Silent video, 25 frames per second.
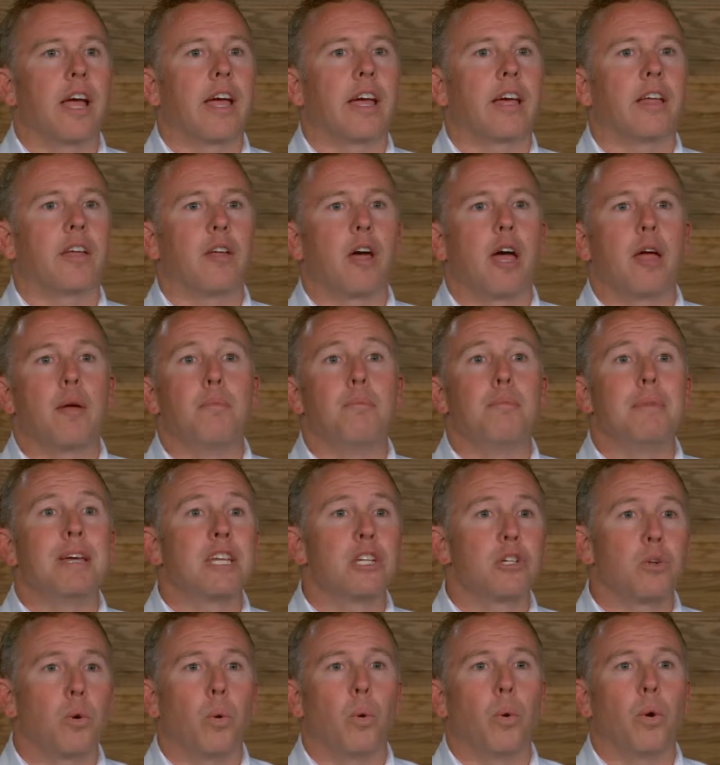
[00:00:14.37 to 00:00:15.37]
and a
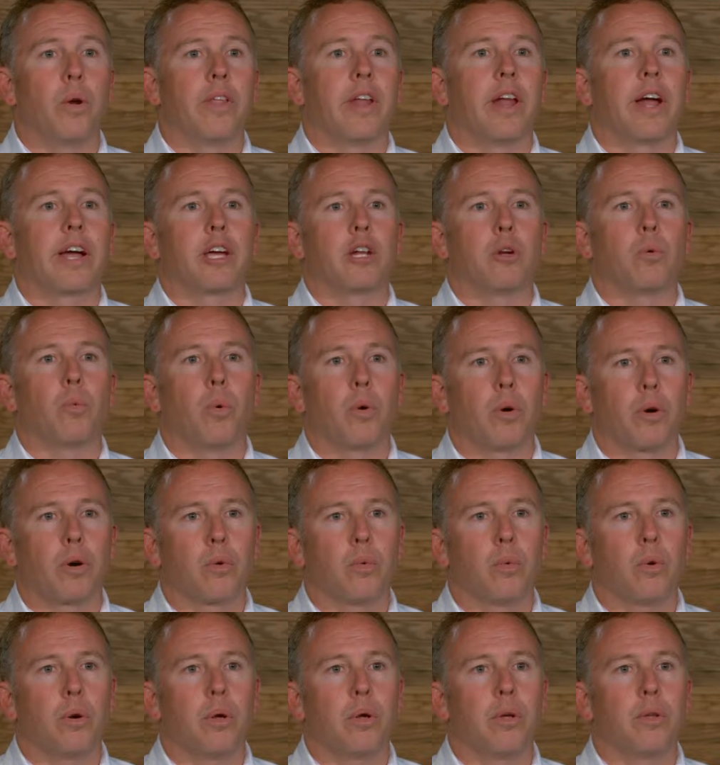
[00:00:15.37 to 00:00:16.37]
mentor that I could
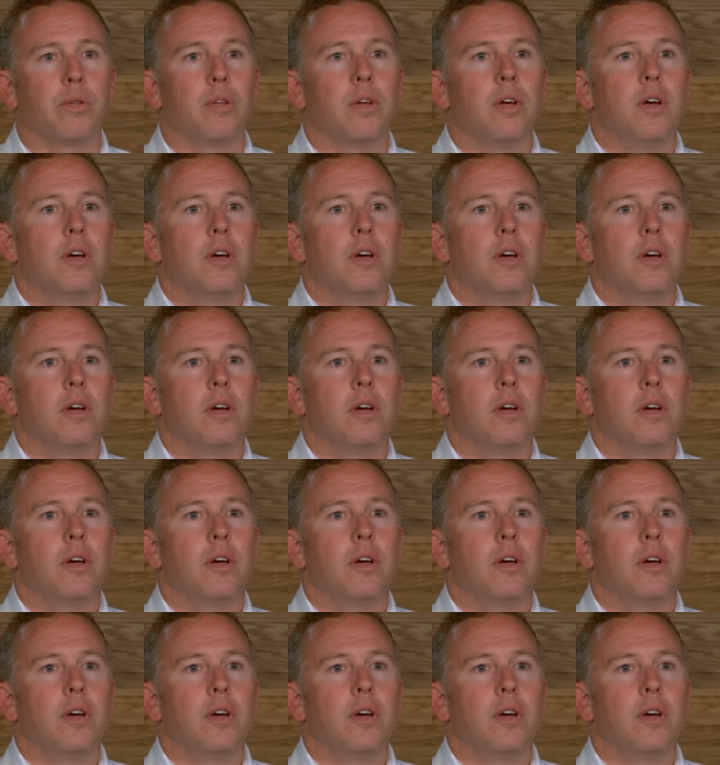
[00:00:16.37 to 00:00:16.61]
work with